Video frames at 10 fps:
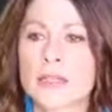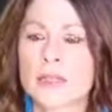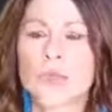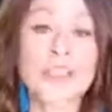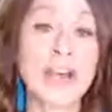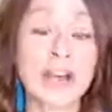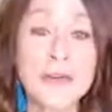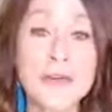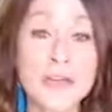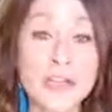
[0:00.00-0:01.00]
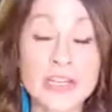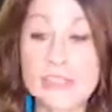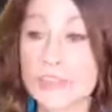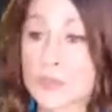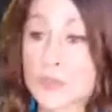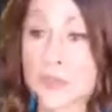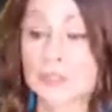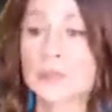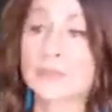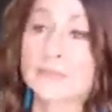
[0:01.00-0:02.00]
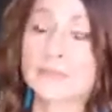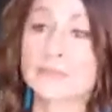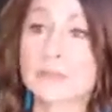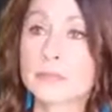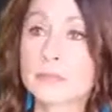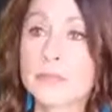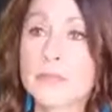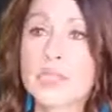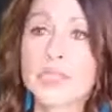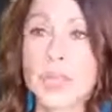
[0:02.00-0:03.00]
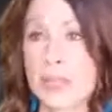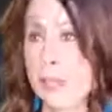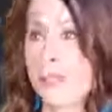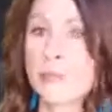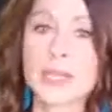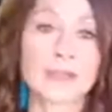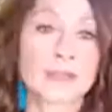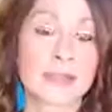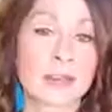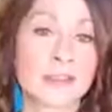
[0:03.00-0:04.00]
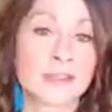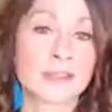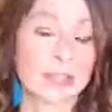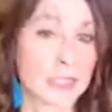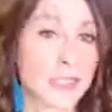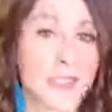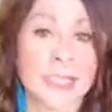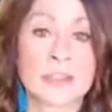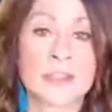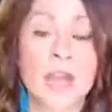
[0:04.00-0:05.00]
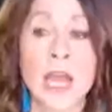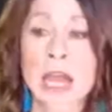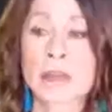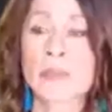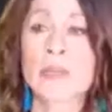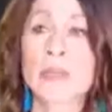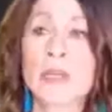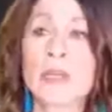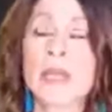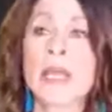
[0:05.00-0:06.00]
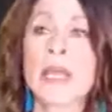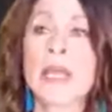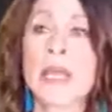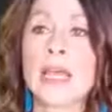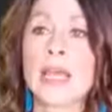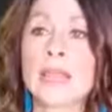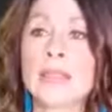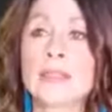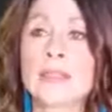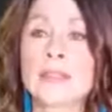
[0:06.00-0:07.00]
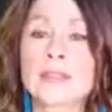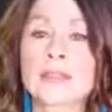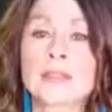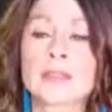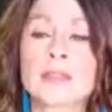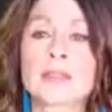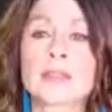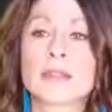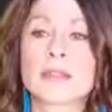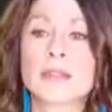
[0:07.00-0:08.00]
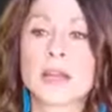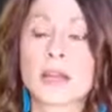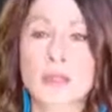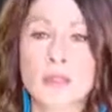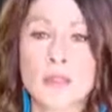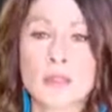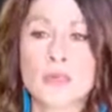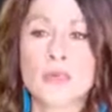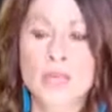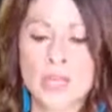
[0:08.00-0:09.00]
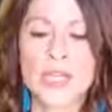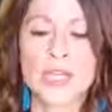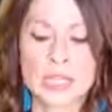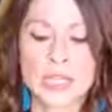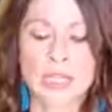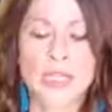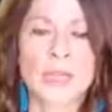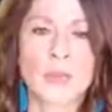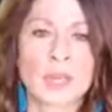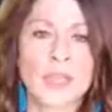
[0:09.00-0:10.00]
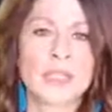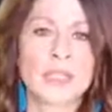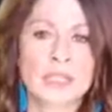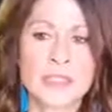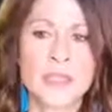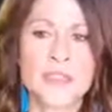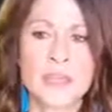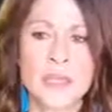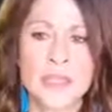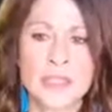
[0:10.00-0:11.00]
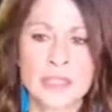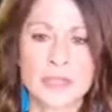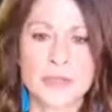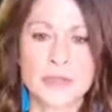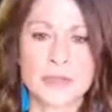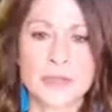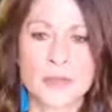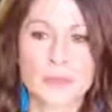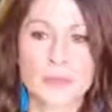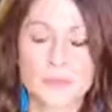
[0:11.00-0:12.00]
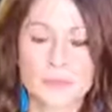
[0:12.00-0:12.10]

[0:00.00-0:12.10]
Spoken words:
was hungover as usual, hating myself, feeling like crap, and I remember one day I went into my laundry room,